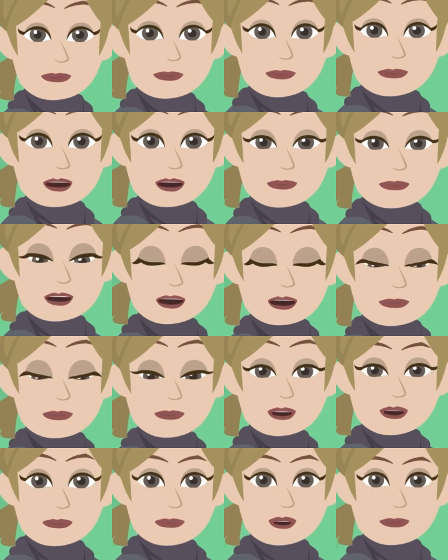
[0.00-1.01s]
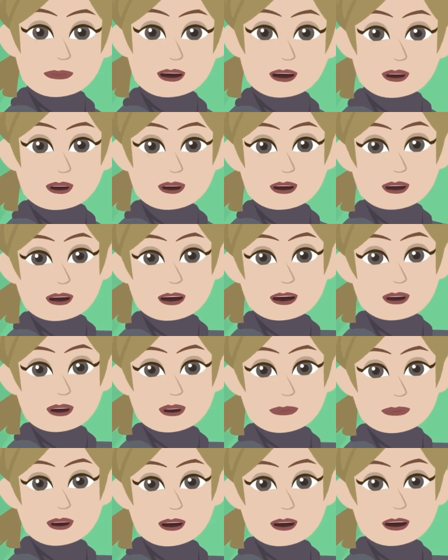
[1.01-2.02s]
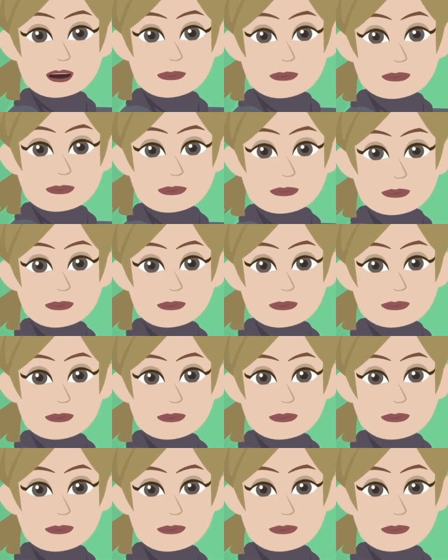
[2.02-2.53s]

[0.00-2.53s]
definition of who you are and what you want.